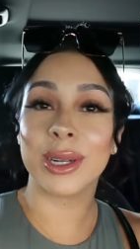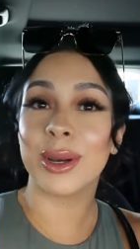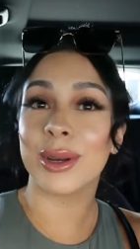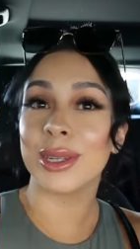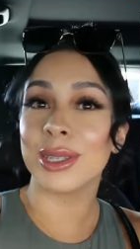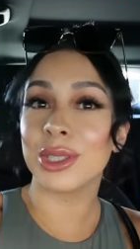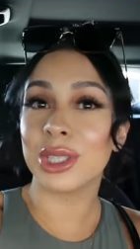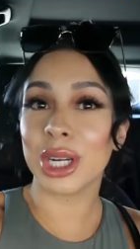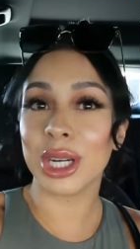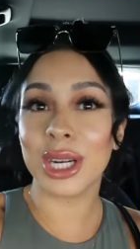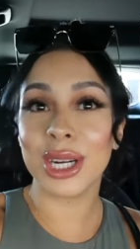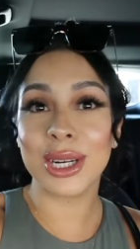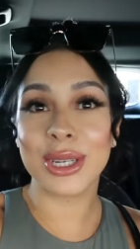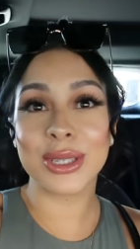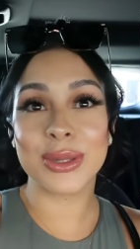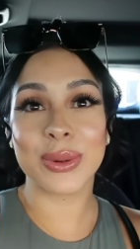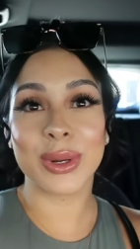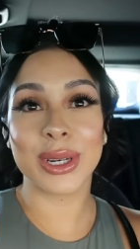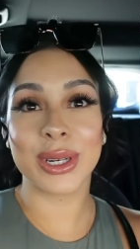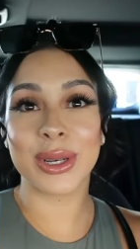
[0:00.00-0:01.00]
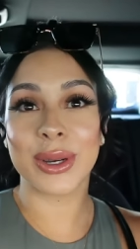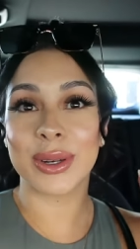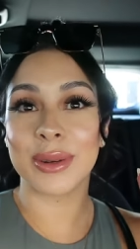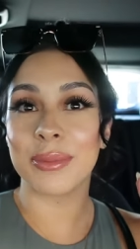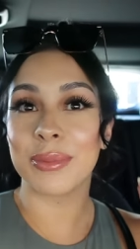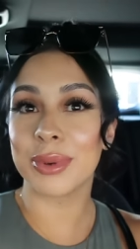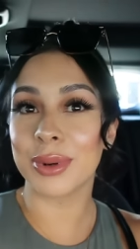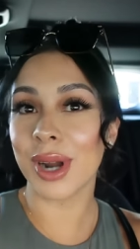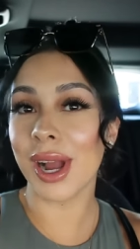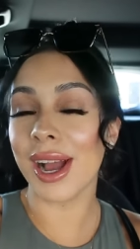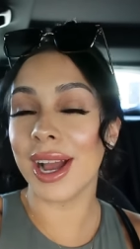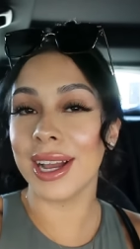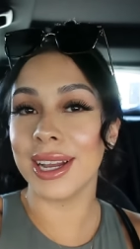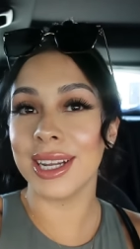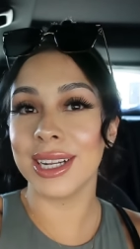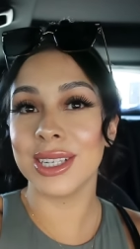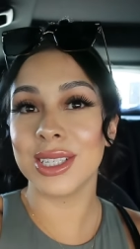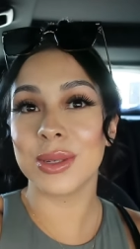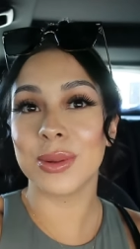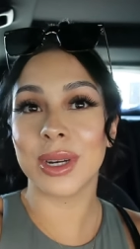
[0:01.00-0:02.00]
gonna go to church, we're gonna go to
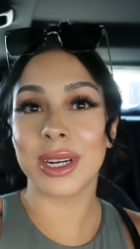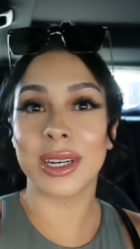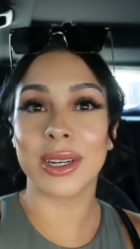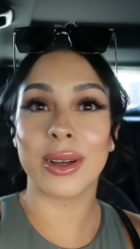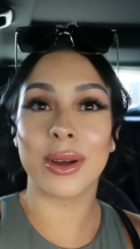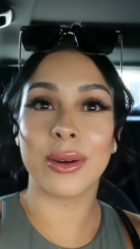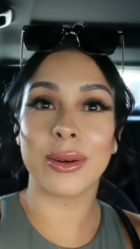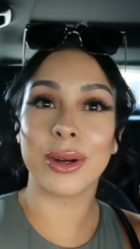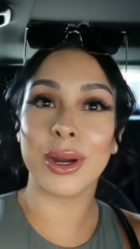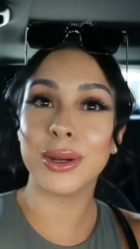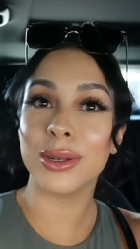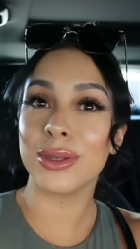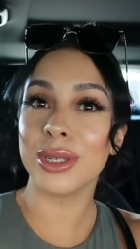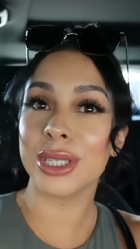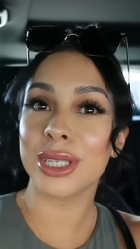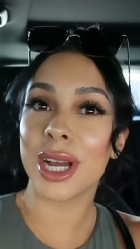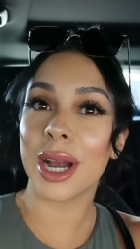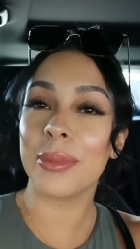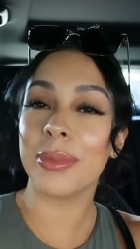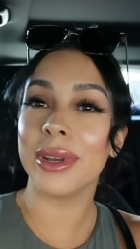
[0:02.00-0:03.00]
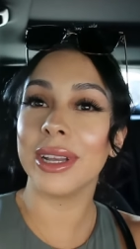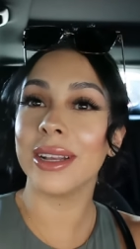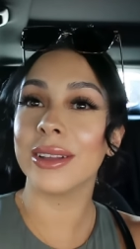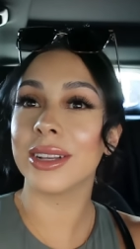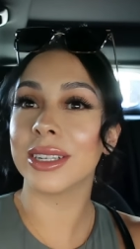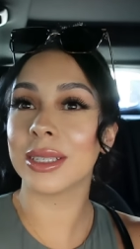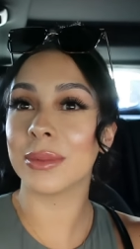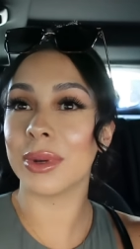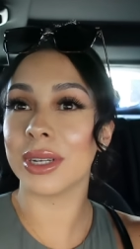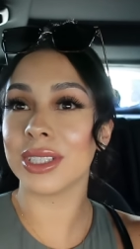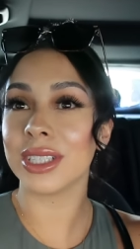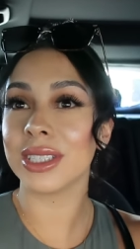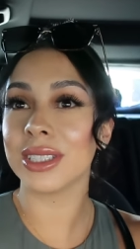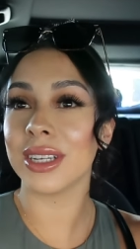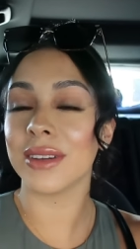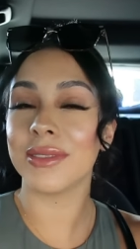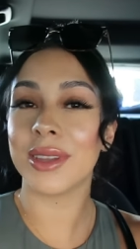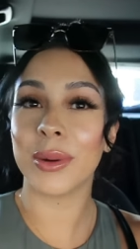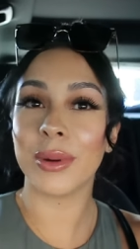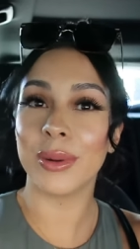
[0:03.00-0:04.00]
brunch, we're gonna go grocery shopping. There's a bunch of
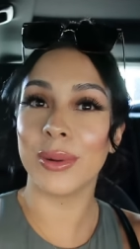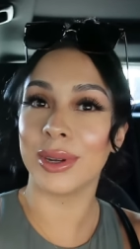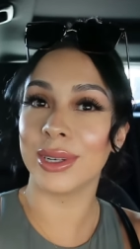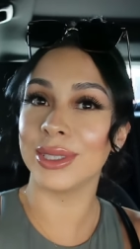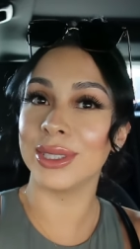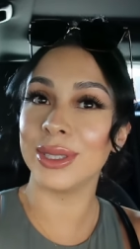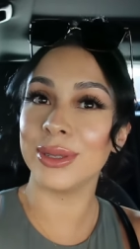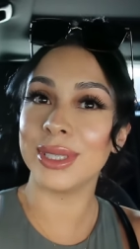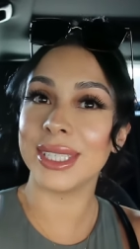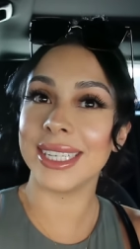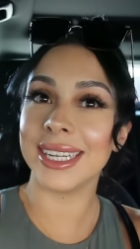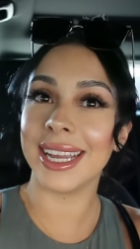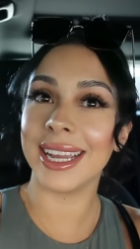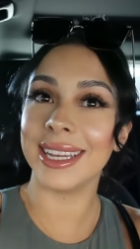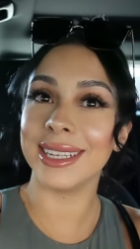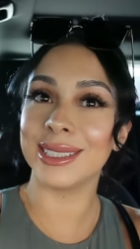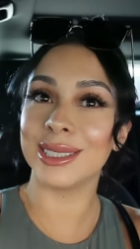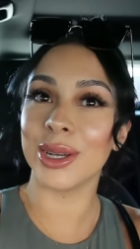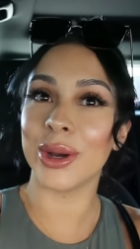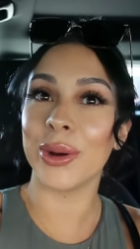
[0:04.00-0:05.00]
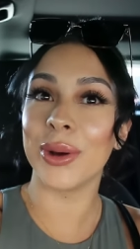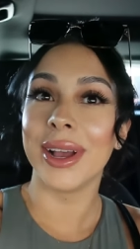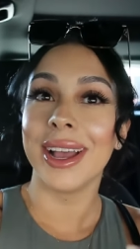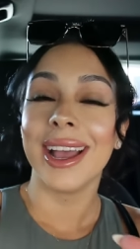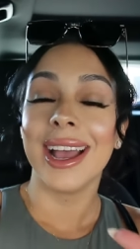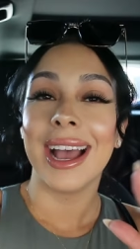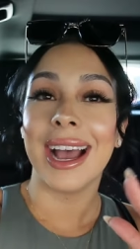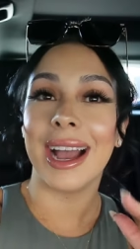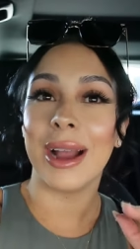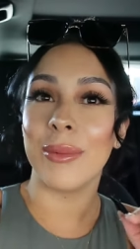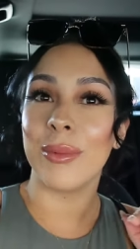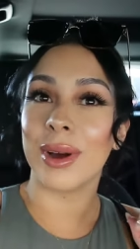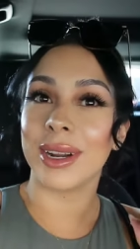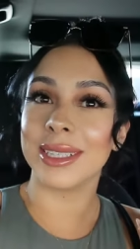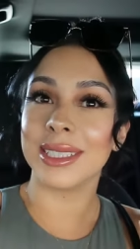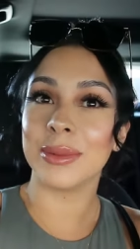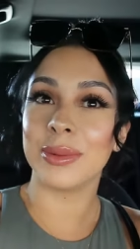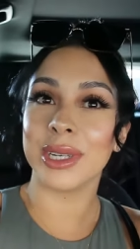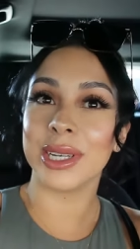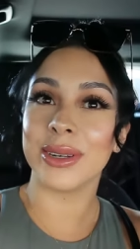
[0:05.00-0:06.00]
stuff that we wanna do today, so I
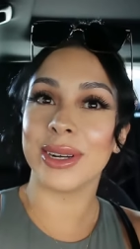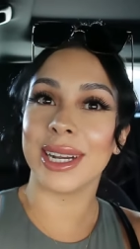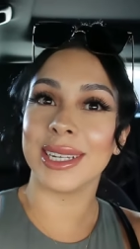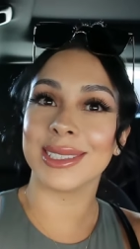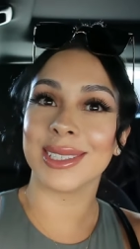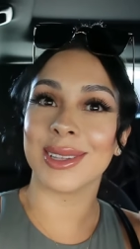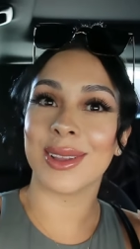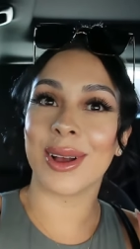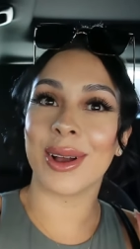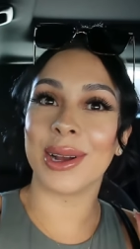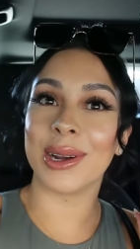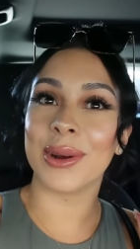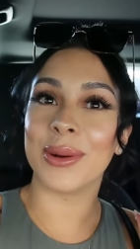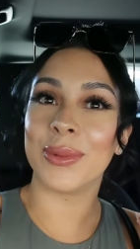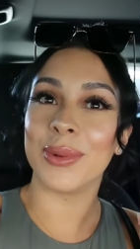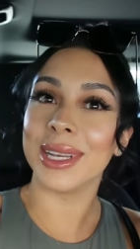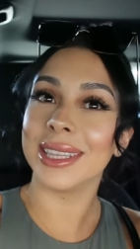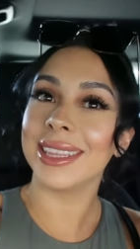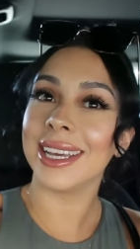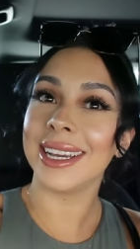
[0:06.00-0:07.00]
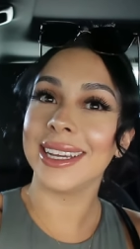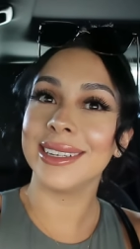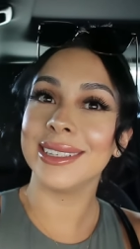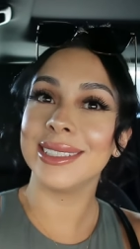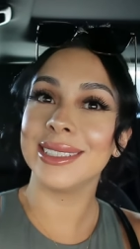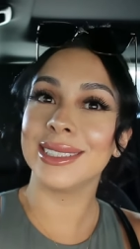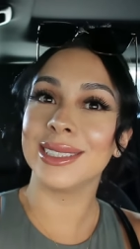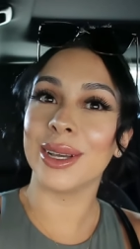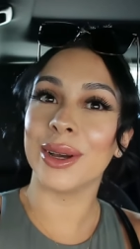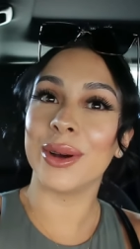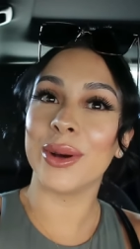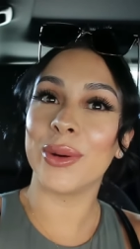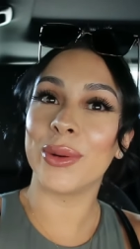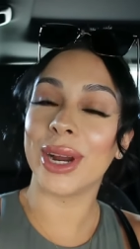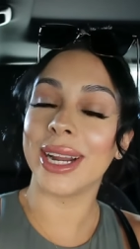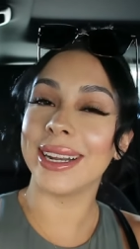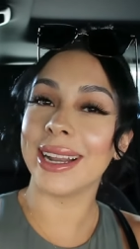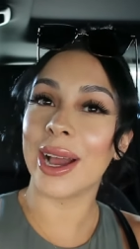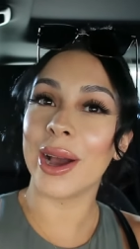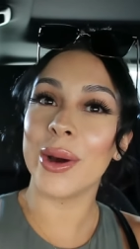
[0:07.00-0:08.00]
wanted to bring you guys along with us. So
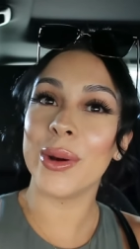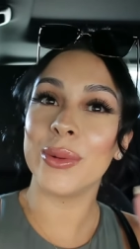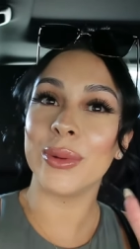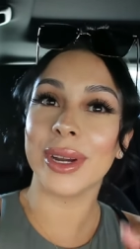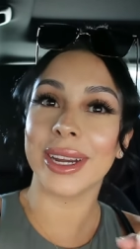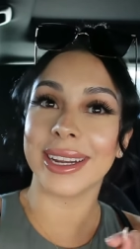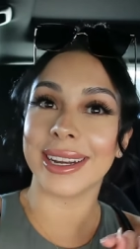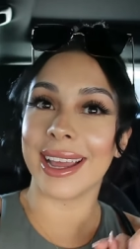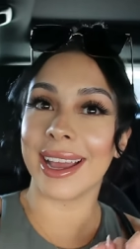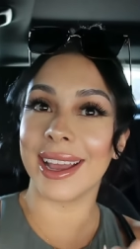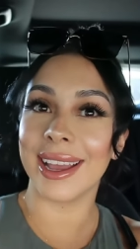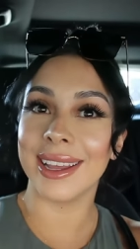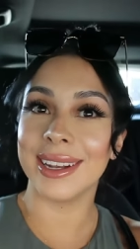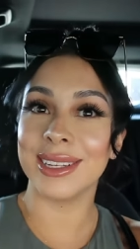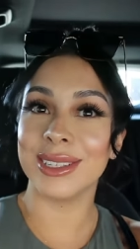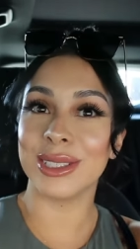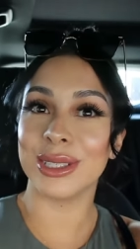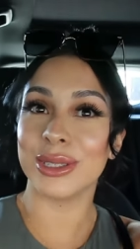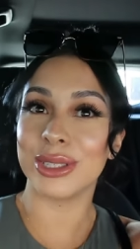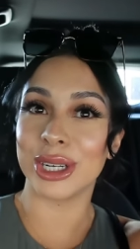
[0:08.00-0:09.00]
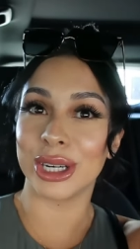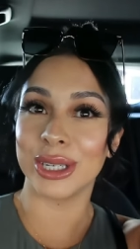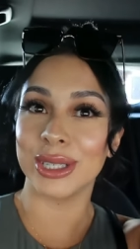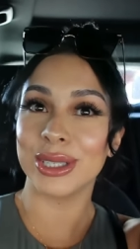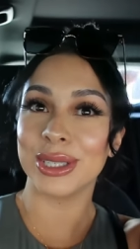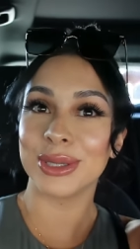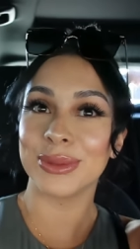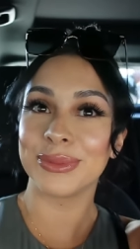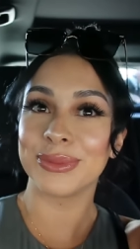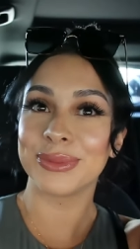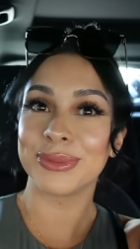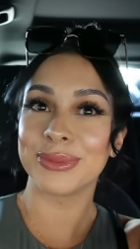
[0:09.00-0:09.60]
right now, we're gonna head to church.